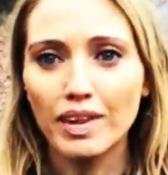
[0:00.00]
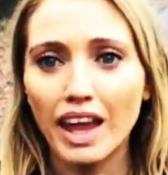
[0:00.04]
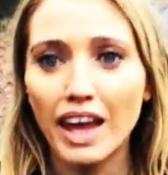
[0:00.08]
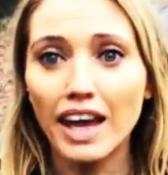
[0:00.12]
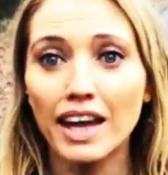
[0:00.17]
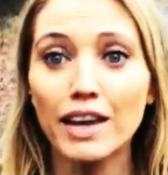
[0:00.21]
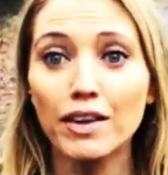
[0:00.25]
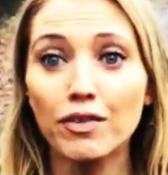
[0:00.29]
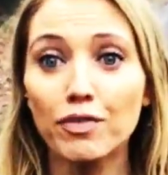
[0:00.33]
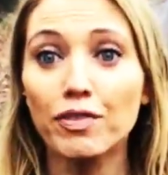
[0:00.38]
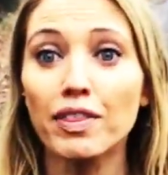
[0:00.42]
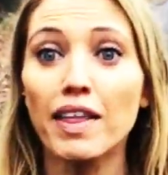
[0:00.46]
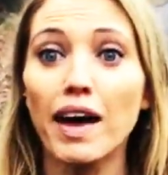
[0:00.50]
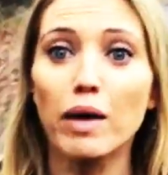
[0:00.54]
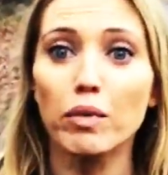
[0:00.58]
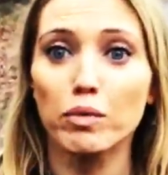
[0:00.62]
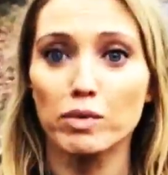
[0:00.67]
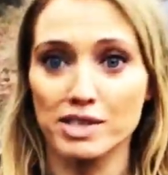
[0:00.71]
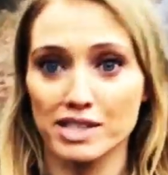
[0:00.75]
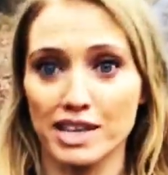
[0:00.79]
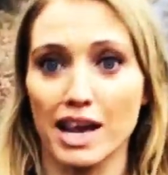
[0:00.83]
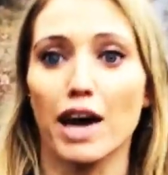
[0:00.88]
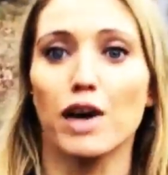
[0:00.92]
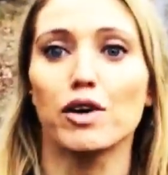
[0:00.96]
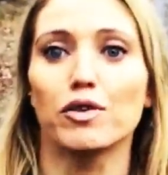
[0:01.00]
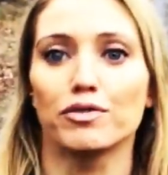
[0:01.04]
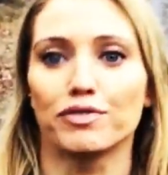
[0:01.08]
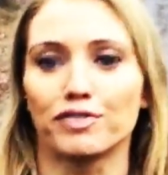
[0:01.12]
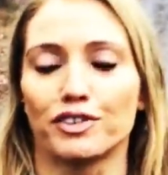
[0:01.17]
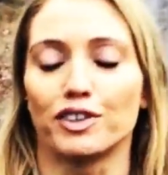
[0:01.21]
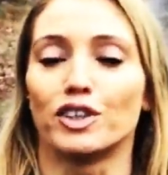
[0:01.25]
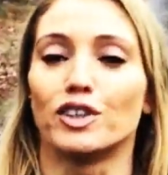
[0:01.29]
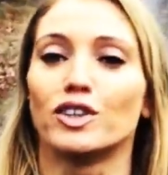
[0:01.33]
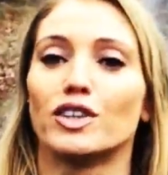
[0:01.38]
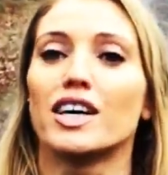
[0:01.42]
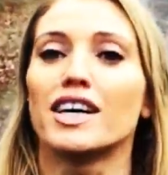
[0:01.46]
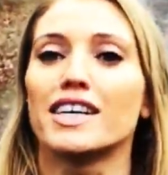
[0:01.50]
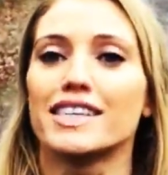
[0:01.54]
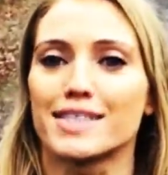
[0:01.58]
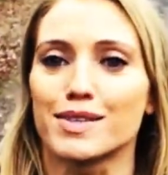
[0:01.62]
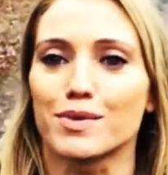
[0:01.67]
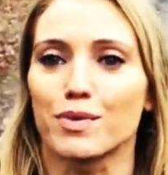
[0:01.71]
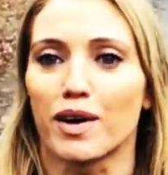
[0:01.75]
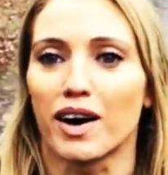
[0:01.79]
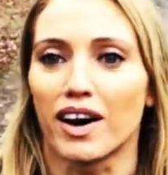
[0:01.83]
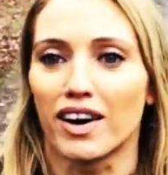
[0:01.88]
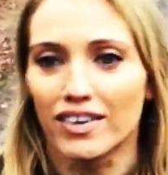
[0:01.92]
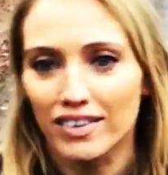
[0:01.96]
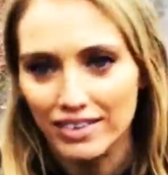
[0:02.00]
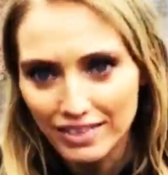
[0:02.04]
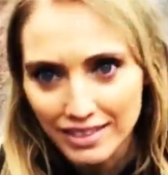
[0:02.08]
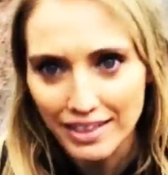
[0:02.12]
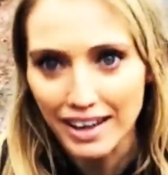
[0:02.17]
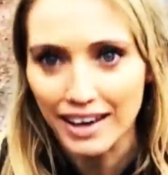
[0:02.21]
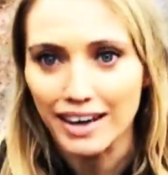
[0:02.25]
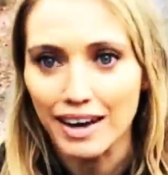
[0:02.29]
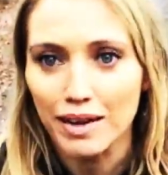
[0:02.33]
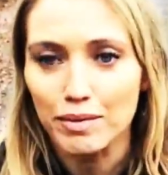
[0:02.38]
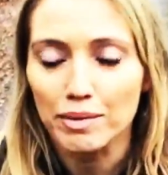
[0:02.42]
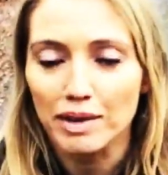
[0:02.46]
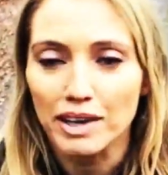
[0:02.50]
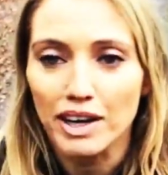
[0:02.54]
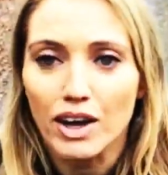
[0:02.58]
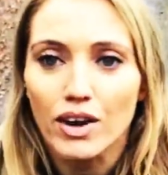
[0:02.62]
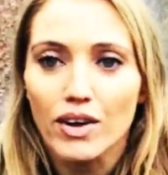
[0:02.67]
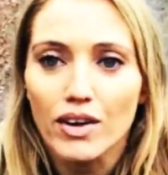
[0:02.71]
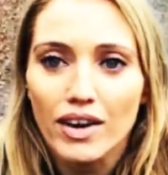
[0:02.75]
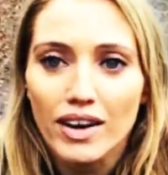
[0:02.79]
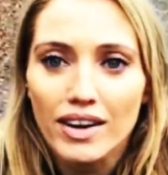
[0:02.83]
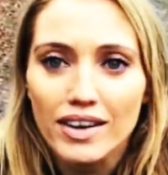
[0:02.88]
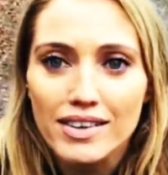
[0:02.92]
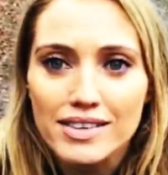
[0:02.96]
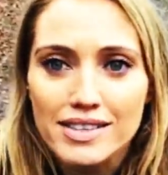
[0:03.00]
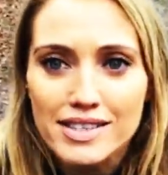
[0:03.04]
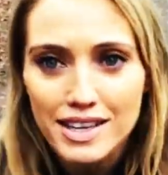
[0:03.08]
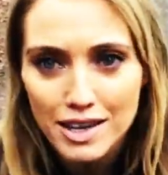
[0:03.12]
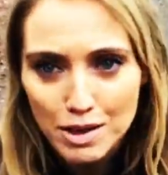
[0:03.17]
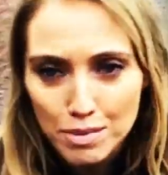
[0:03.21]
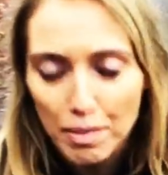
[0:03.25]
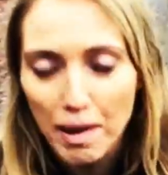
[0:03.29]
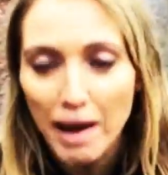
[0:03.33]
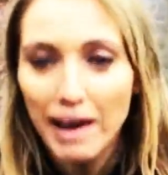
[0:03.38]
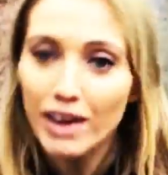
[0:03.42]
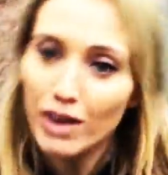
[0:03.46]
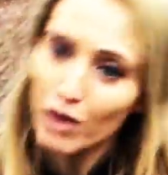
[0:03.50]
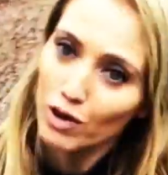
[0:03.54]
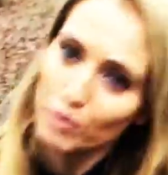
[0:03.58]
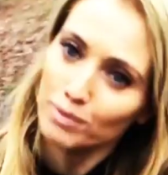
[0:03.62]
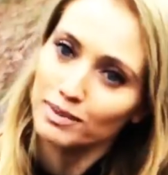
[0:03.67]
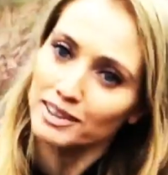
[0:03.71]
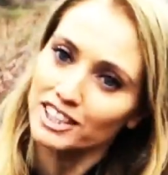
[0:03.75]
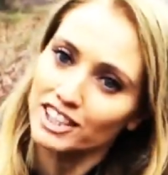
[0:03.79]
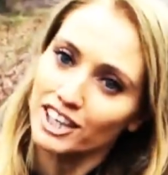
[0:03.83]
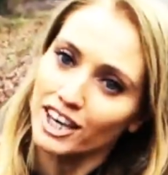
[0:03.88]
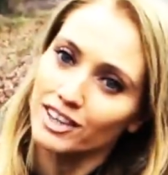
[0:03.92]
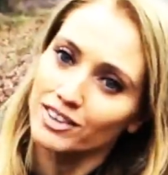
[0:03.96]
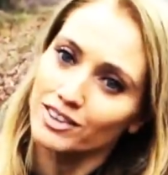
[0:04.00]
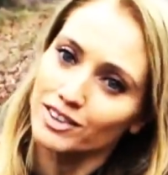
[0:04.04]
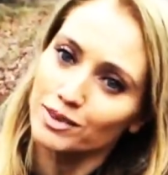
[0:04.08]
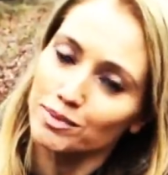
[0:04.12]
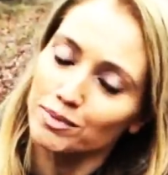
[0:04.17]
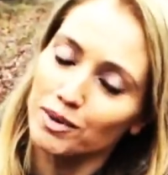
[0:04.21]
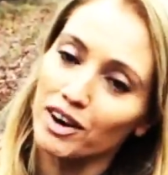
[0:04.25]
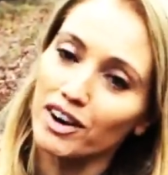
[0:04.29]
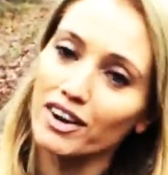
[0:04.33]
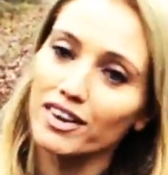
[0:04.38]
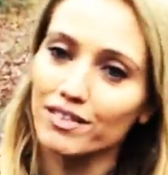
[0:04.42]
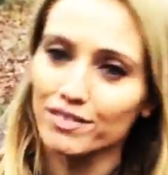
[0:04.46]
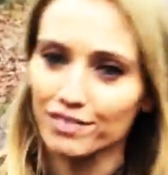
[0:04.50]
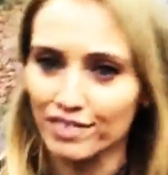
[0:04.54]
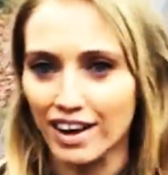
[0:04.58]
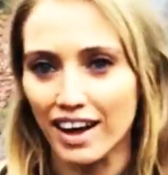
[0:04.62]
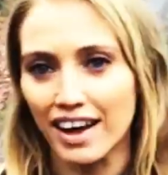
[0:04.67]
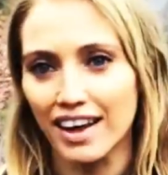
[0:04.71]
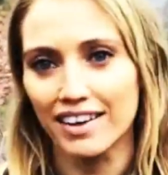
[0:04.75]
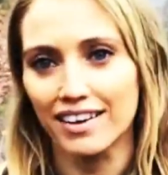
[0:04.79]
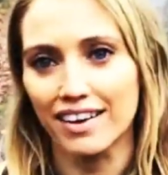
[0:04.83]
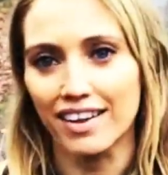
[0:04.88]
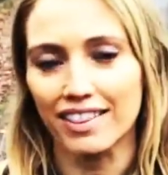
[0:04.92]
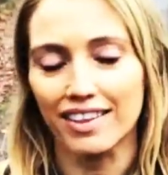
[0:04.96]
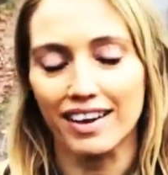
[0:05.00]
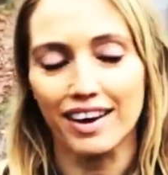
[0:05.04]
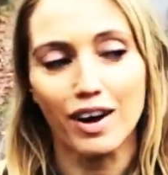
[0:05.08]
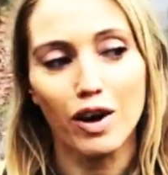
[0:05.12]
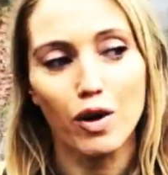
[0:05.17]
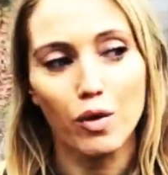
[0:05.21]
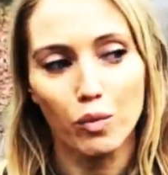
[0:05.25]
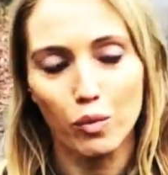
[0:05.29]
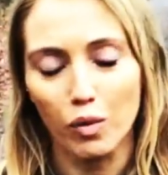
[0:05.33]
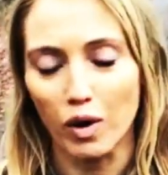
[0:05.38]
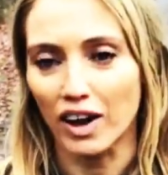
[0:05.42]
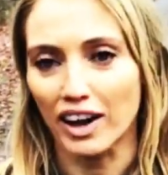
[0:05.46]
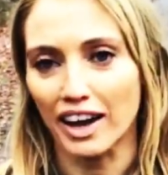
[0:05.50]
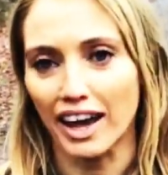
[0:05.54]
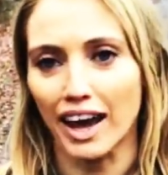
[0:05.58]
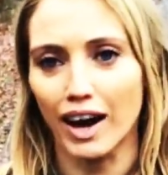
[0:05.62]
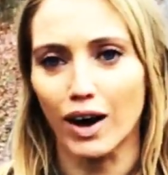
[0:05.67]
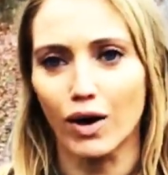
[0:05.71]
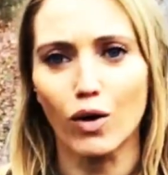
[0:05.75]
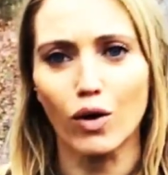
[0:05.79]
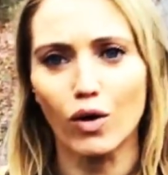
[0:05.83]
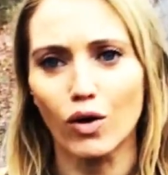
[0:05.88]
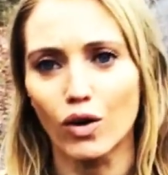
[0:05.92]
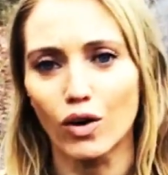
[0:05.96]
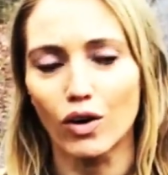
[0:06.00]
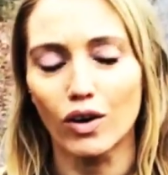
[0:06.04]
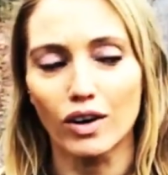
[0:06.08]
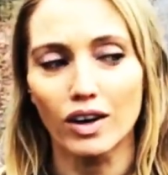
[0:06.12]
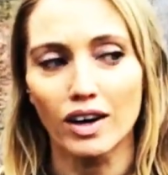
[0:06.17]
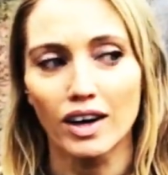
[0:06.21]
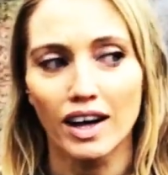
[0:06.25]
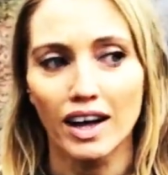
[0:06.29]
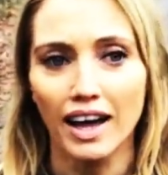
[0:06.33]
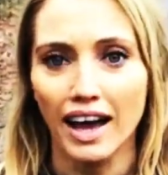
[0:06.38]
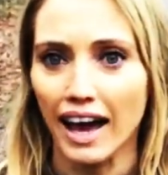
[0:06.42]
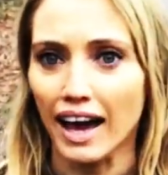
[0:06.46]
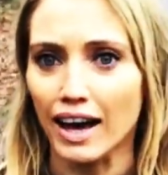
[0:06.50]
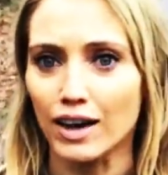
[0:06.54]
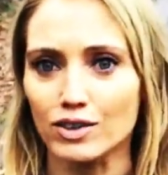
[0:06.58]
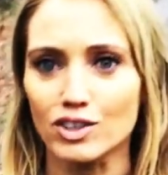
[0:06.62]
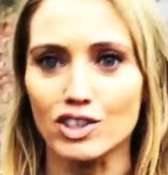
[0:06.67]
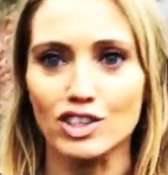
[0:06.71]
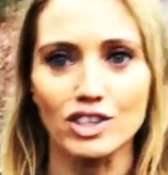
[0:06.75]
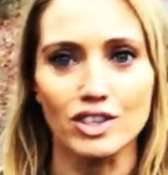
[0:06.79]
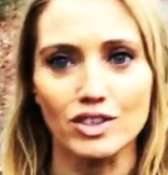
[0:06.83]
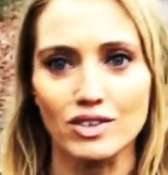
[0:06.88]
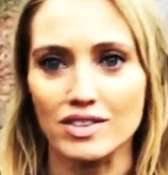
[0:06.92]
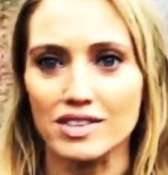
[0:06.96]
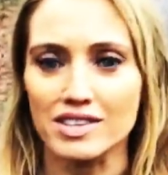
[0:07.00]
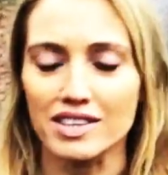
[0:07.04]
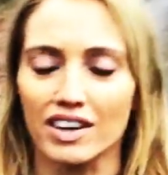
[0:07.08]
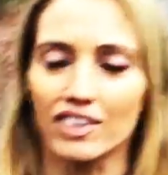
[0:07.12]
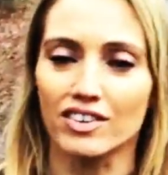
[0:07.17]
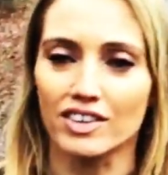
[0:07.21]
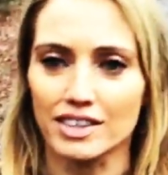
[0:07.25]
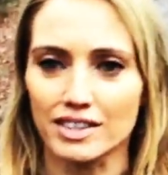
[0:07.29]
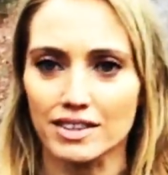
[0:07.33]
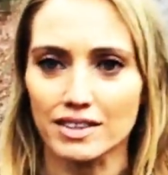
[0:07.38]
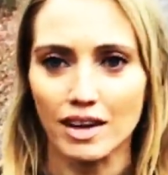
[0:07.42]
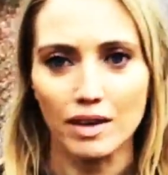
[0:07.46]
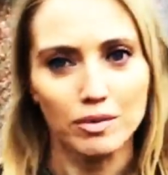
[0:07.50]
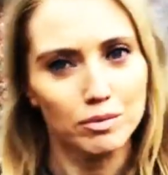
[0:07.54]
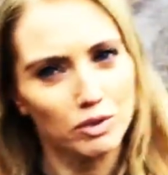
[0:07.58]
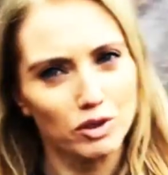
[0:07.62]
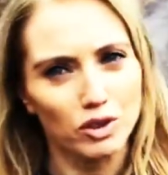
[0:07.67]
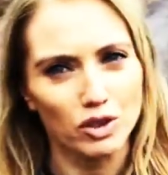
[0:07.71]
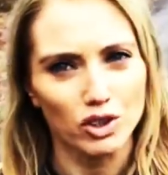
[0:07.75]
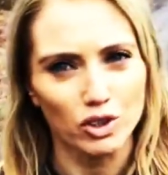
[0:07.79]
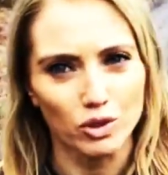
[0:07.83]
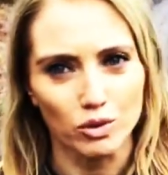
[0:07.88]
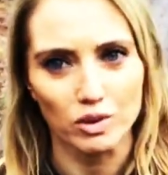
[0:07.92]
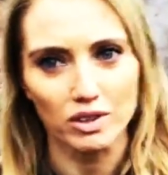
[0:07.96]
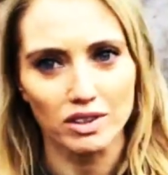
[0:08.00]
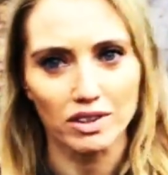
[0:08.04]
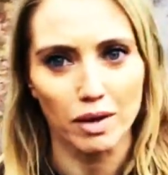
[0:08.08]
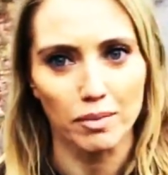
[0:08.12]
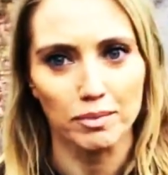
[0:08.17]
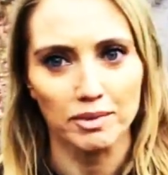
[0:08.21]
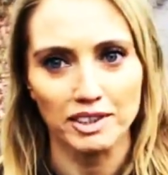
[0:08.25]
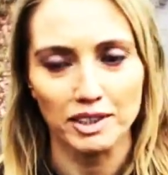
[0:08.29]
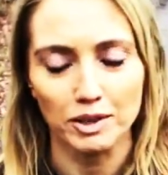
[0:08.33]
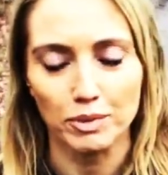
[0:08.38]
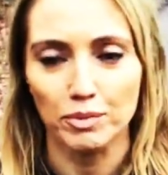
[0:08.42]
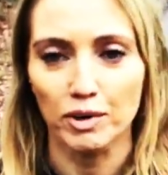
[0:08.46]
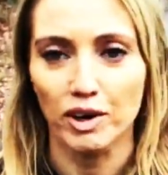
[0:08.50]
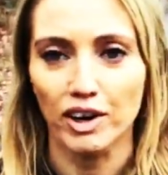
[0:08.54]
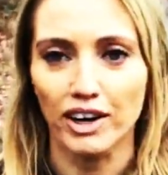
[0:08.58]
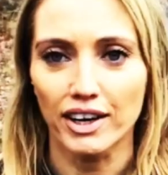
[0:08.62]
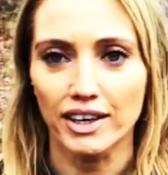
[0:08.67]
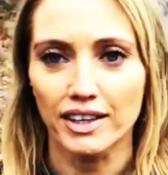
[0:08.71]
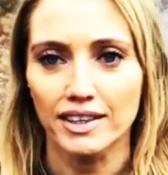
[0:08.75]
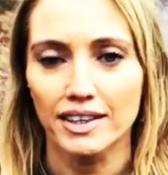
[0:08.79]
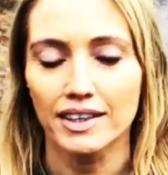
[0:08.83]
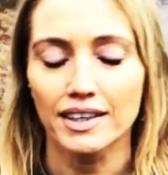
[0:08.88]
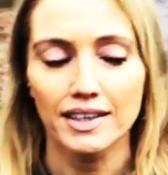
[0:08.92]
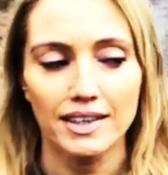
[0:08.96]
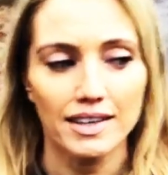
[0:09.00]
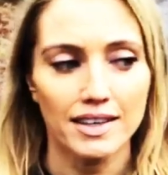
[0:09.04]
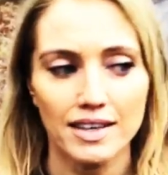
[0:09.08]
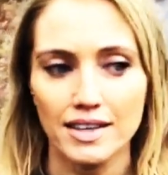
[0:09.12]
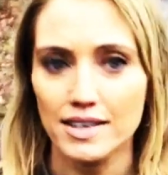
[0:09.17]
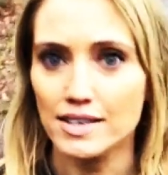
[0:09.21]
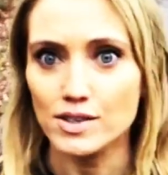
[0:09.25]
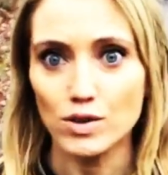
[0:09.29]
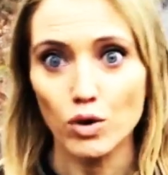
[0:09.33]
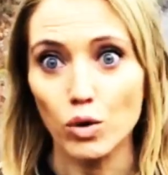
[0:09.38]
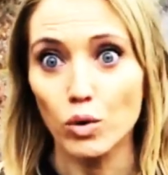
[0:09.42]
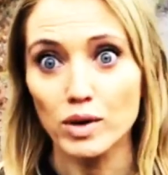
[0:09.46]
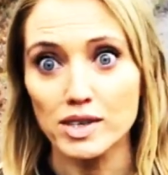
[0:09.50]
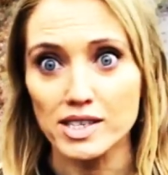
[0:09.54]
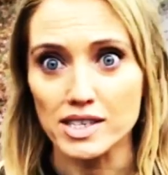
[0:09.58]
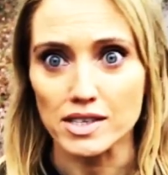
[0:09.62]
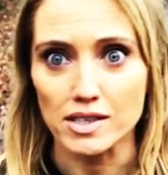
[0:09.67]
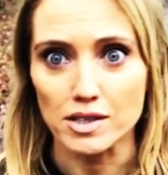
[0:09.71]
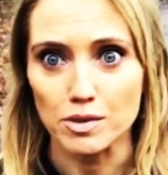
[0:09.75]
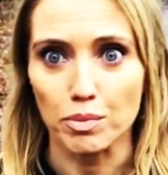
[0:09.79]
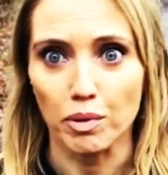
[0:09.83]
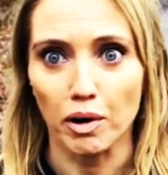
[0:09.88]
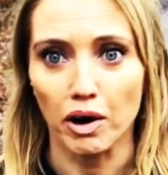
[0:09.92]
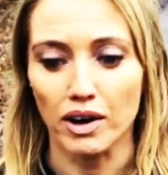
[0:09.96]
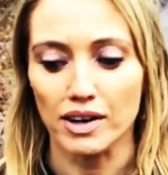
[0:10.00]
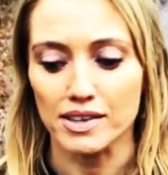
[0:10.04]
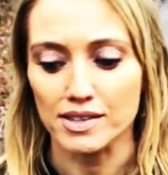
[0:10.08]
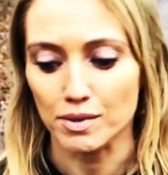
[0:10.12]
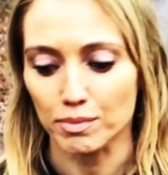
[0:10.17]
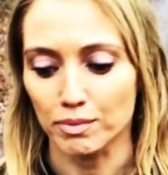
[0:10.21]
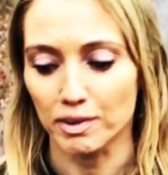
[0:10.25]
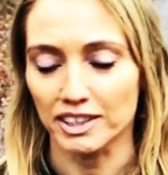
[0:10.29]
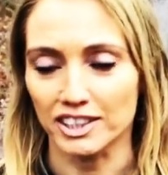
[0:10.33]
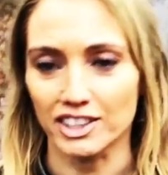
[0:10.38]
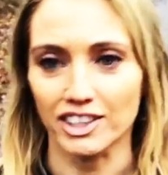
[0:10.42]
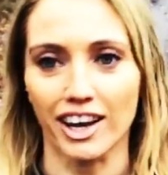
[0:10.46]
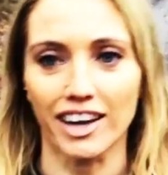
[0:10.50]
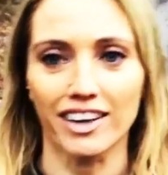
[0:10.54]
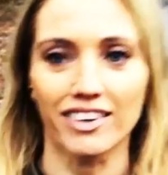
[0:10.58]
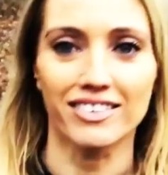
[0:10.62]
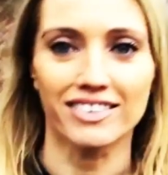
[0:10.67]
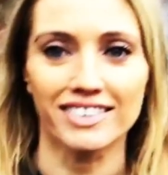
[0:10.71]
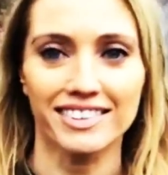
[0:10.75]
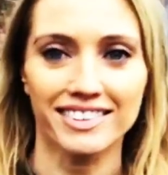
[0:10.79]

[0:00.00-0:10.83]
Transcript: And if that was helpful as well, then let me know, and I'll see you back on my channel tomorrow for another workout or how-to series. I'm not sure what's coming tomorrow. It's always a surprise on my channel.